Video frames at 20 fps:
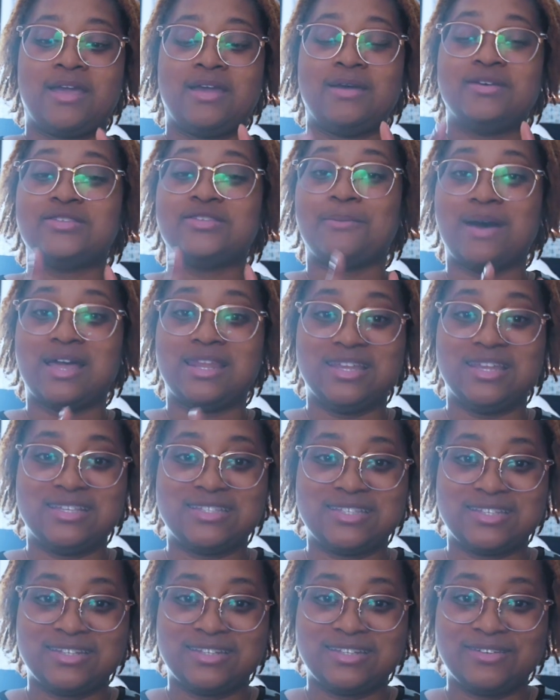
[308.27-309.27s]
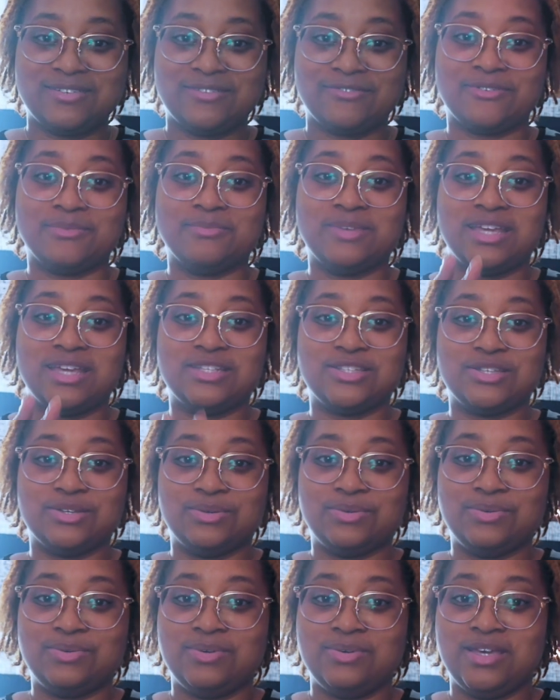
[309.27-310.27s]
So my lesson from day
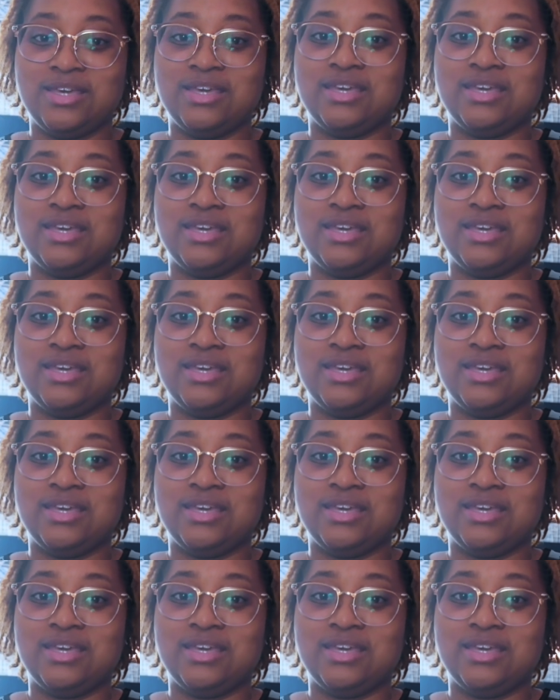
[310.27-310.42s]
2